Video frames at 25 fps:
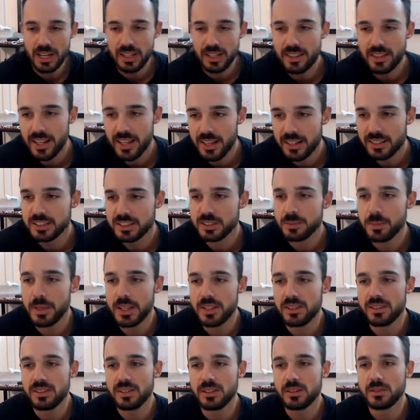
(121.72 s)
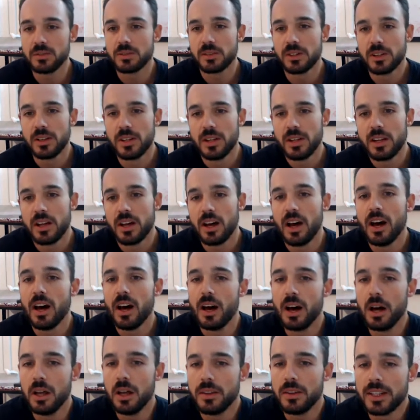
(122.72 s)
that expensive,
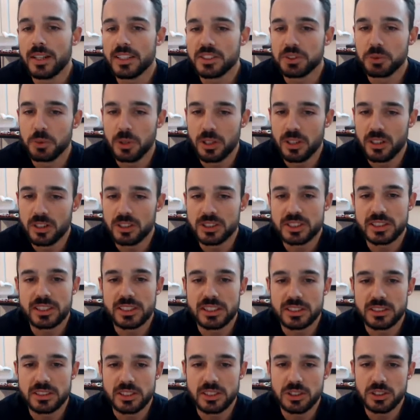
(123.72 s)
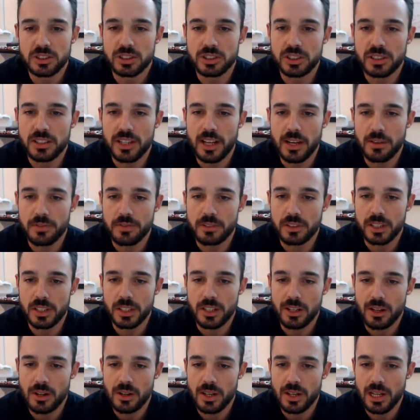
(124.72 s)
that's one of those things that you should definitely
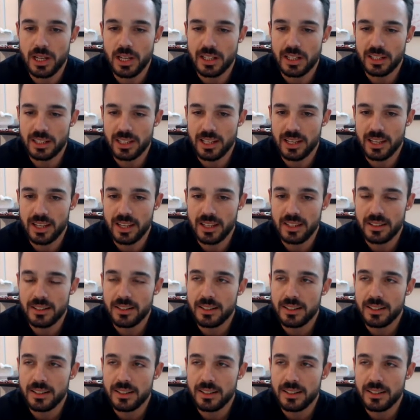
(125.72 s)
go ahead and get.